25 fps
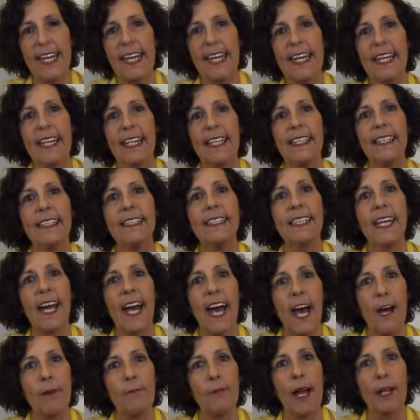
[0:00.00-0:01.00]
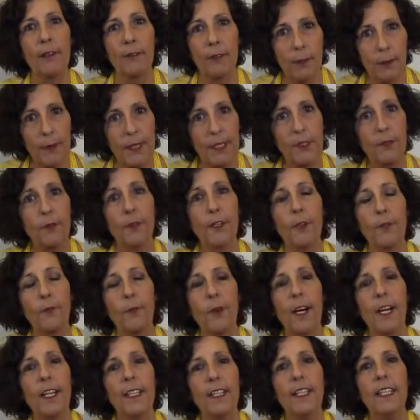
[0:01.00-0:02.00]
And I will be doing
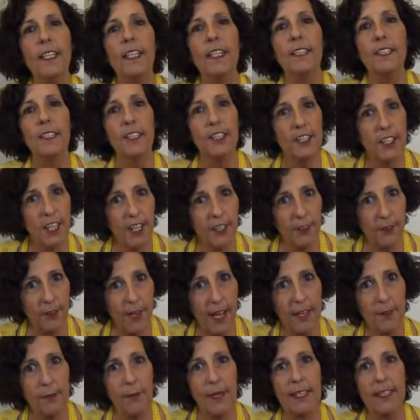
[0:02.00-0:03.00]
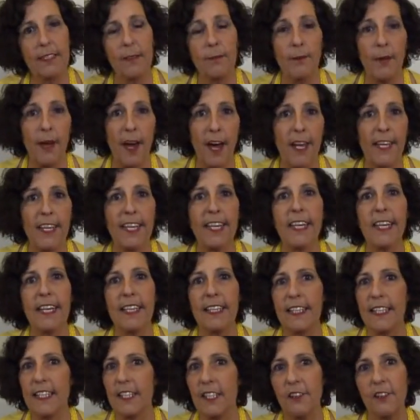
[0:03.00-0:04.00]
one to show you how to make the body,
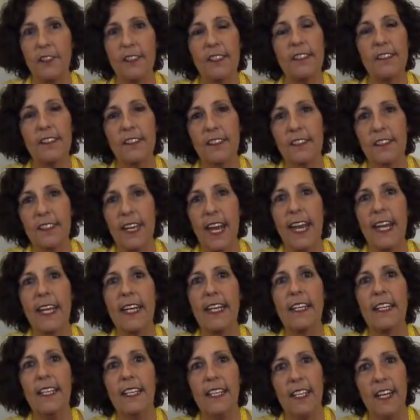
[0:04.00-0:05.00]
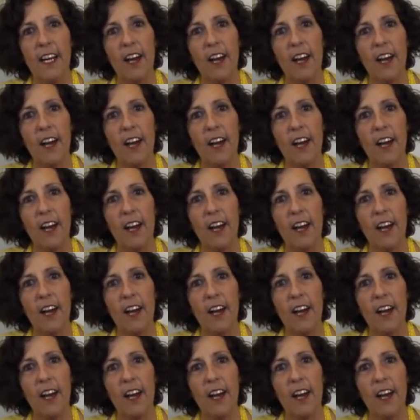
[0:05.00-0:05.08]
and then you can just take